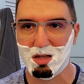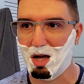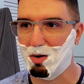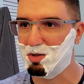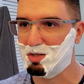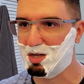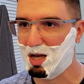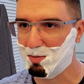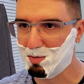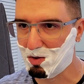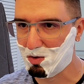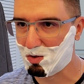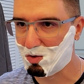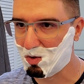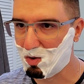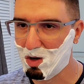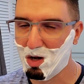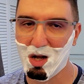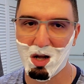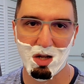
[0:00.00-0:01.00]
that I was able
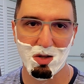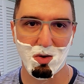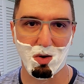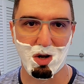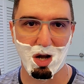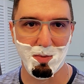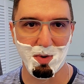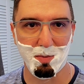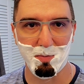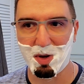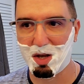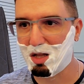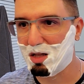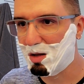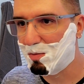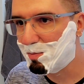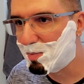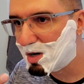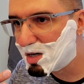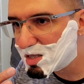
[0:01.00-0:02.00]
to come and pick
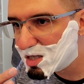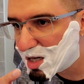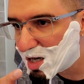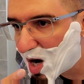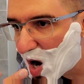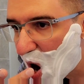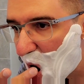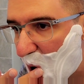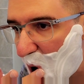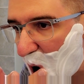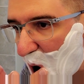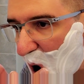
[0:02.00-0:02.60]
it in person